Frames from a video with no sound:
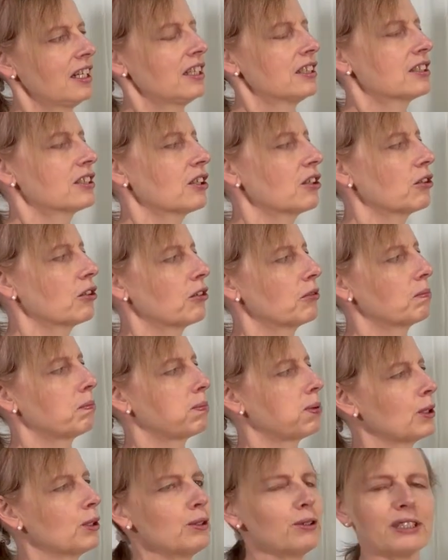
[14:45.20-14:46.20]
So
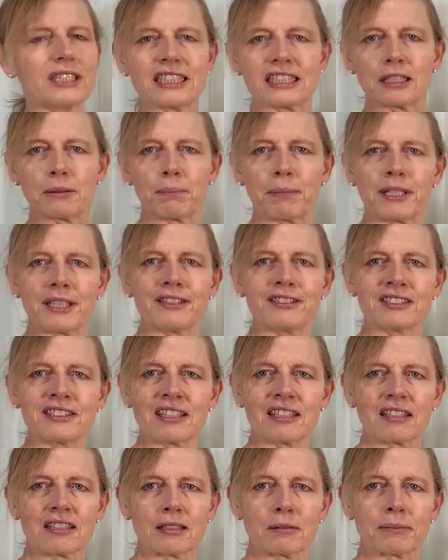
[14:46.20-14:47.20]
blue disappears
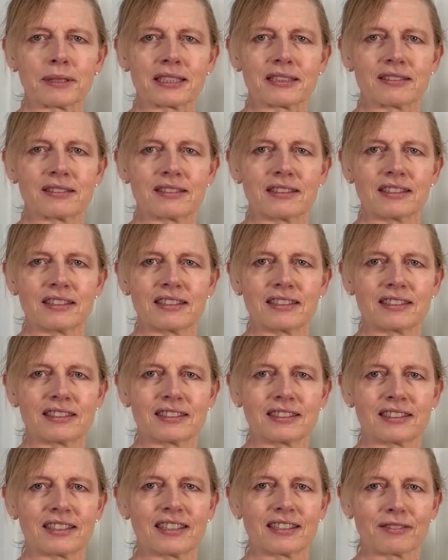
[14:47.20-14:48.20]
a little bit.
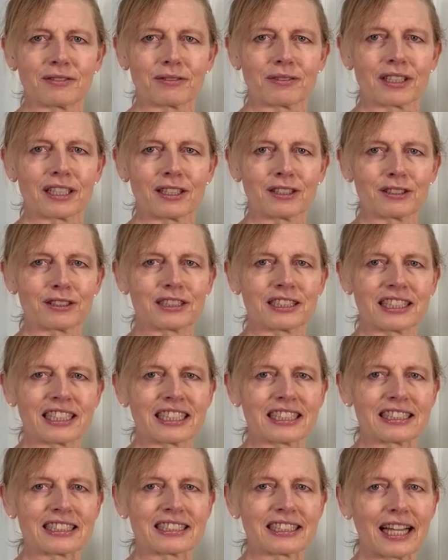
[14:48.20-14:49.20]
It's one of those
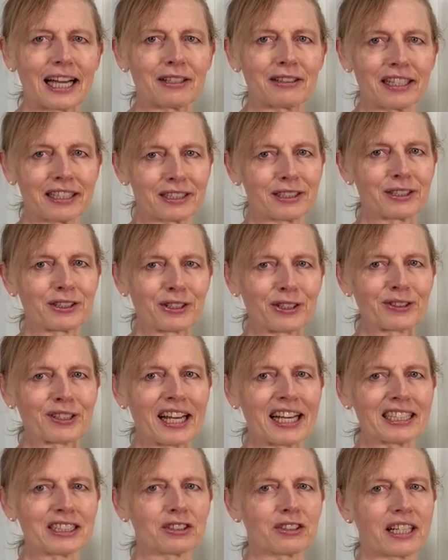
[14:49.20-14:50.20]
things. Now that you know
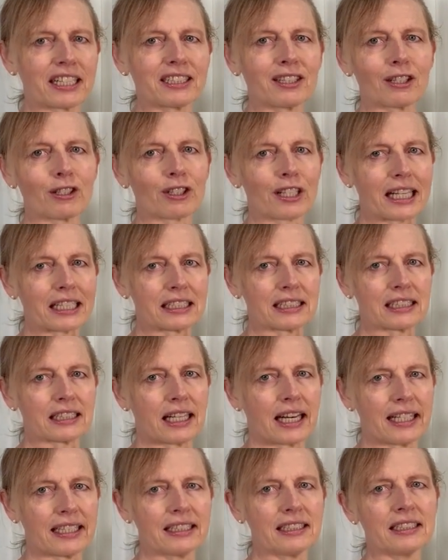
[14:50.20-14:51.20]
that, try to look at
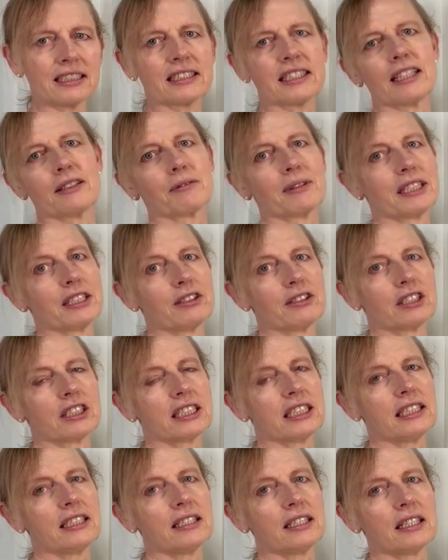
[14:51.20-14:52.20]
signs, and when you
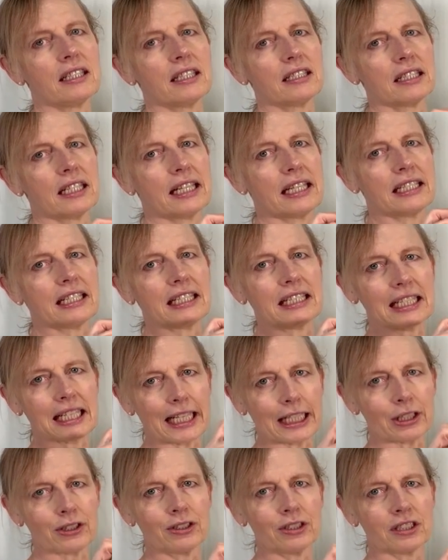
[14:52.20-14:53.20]
see any
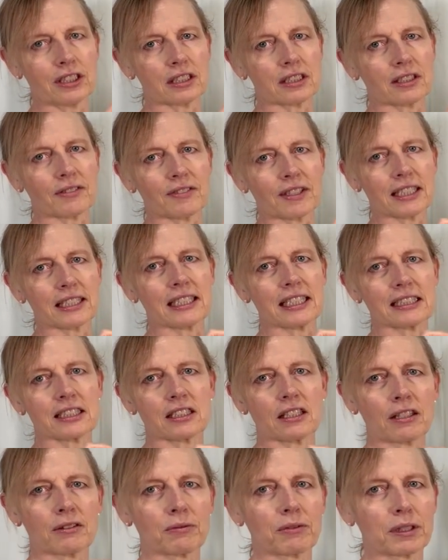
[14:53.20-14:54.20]
letters or something that's
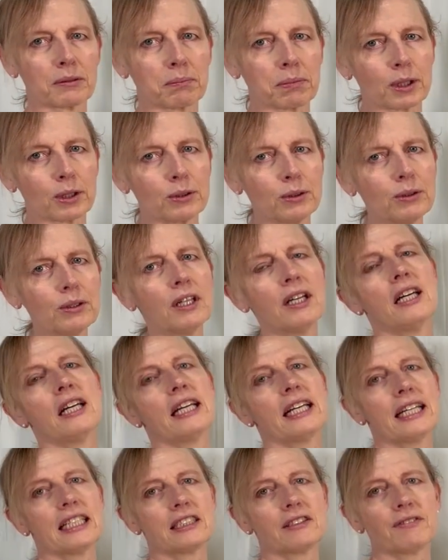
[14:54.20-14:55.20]
done with blue,
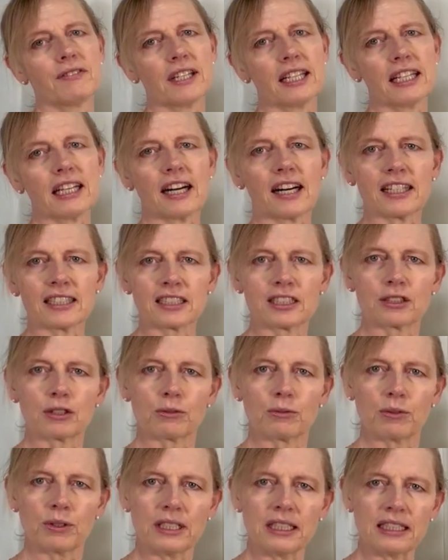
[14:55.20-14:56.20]
it's very hard
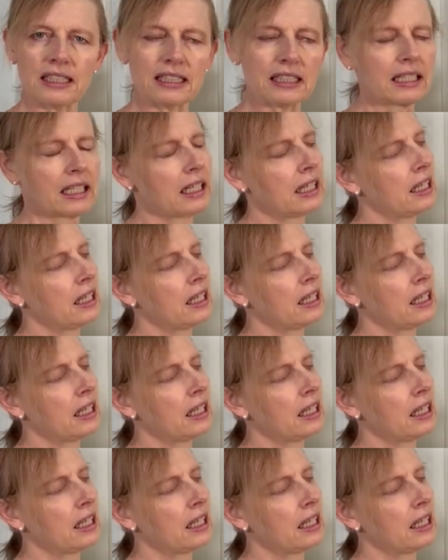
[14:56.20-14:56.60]
to read.